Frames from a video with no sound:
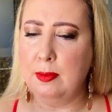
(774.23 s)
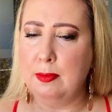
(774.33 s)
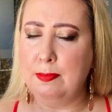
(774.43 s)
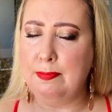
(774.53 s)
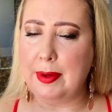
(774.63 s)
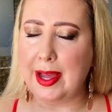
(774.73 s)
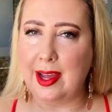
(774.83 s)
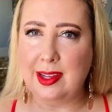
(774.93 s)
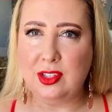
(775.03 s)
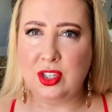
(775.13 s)

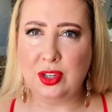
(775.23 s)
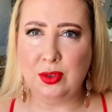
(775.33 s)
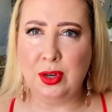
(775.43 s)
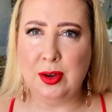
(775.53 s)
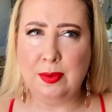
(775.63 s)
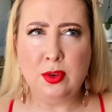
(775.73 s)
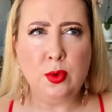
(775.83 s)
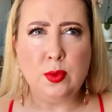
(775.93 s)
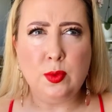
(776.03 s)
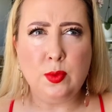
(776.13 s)
But
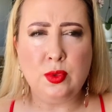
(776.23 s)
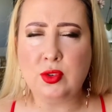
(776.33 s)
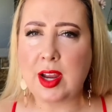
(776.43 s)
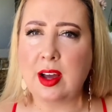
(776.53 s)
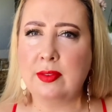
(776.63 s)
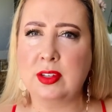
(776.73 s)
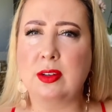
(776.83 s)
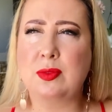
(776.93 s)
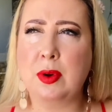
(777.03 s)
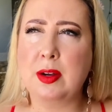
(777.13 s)
straight after, it was
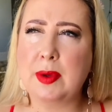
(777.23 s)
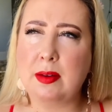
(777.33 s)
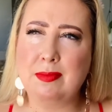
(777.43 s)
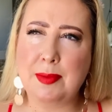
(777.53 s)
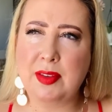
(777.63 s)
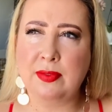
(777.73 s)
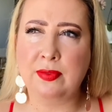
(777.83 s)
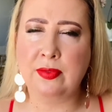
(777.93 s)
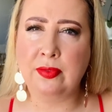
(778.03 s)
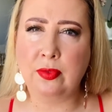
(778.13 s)
probably about maybe
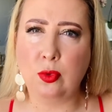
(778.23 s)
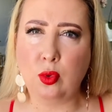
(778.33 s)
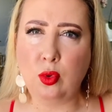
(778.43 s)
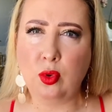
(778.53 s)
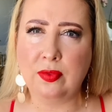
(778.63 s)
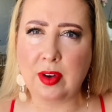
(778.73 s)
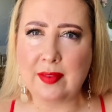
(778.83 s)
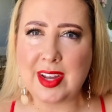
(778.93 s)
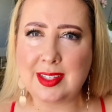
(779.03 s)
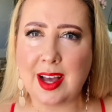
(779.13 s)
4 or 5
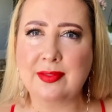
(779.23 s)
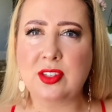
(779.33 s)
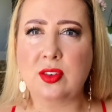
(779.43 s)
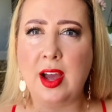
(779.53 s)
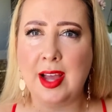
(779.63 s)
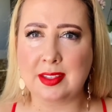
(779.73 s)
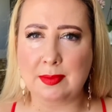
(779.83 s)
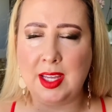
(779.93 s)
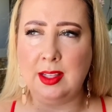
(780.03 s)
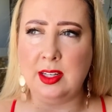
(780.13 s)
days after, so I had some
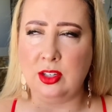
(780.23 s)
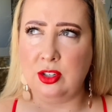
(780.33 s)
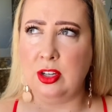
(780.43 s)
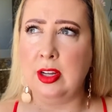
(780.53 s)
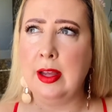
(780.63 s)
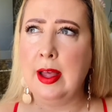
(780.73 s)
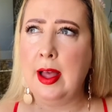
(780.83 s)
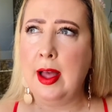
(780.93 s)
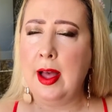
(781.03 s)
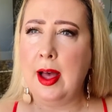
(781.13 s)
healing to do.
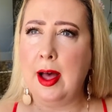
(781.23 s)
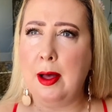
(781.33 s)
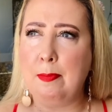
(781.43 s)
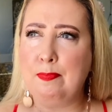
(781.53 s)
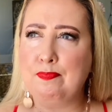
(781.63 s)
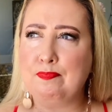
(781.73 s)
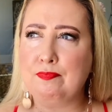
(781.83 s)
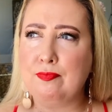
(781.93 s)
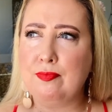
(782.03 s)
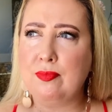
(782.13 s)

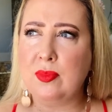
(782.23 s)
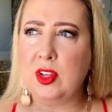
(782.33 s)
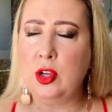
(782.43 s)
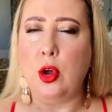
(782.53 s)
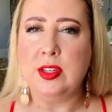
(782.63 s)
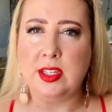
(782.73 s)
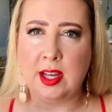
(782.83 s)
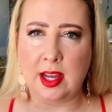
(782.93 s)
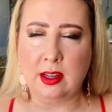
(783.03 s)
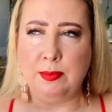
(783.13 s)
You know, it did
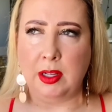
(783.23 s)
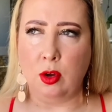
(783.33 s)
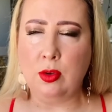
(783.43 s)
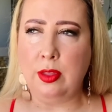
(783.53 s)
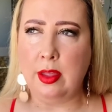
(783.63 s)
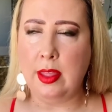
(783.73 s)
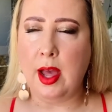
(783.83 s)
take a bit longer than that,